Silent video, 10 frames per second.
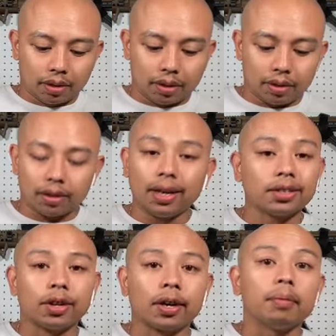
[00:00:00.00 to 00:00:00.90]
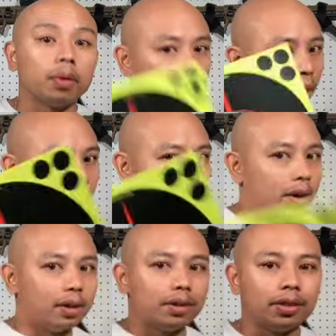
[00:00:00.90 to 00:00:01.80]
not Target, but
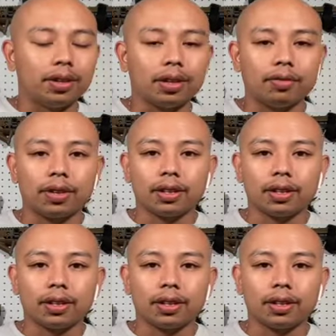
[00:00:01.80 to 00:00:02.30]
Walmart. You can definitely